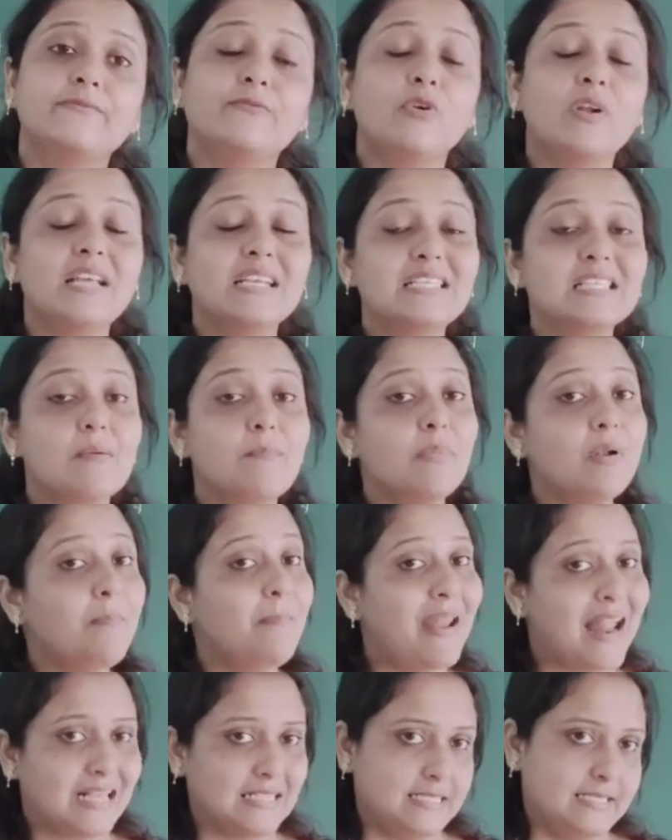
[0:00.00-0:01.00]
For example,
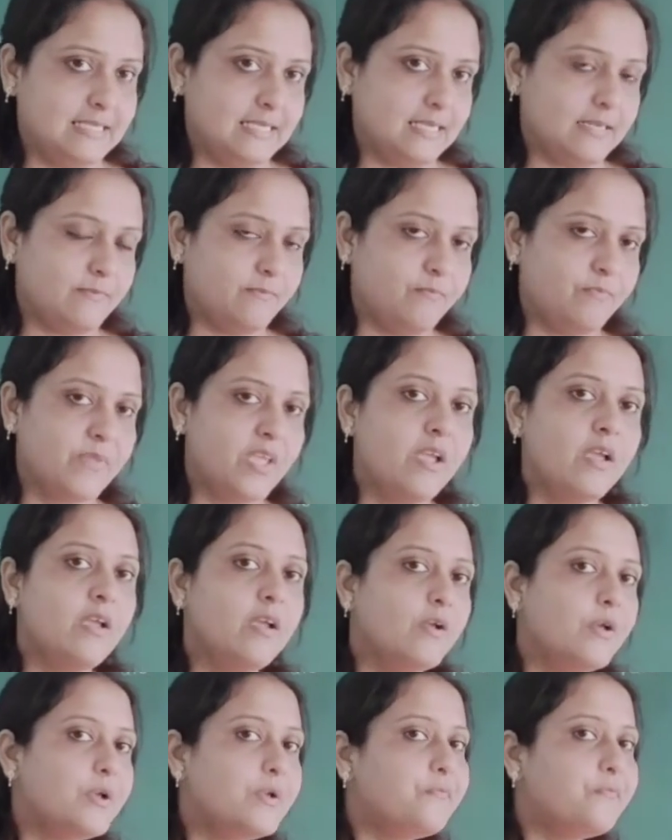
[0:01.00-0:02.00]
plastic.
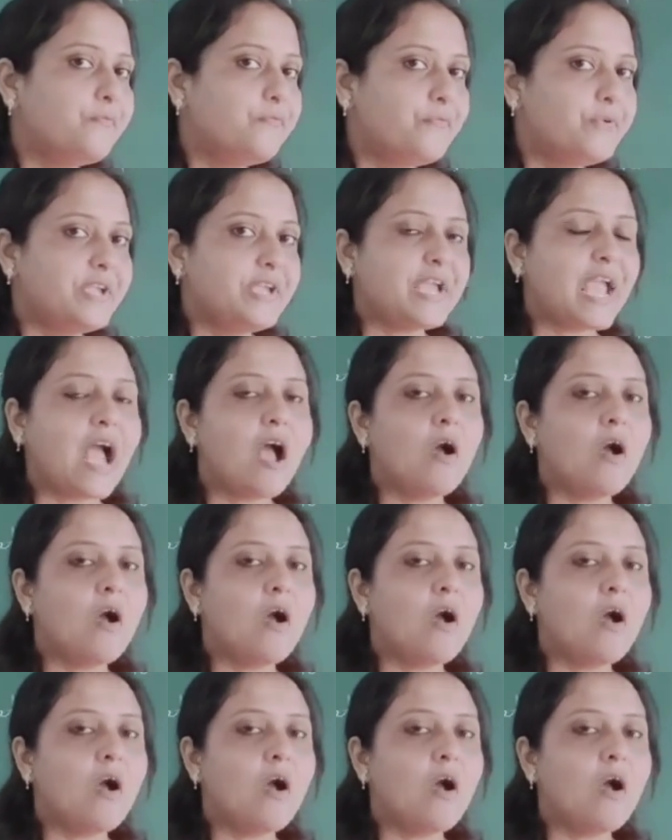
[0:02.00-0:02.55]
If we